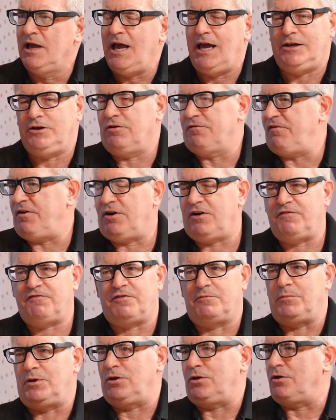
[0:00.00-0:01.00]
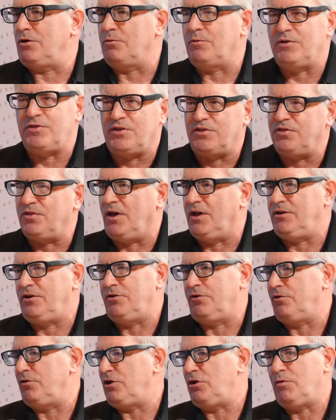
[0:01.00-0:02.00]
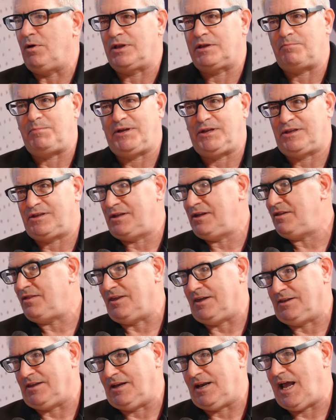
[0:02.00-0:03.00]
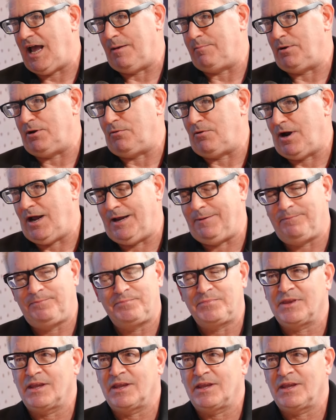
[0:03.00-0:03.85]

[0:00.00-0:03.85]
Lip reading: And you're very familiar with the Thunder USB-C thing that happened, right?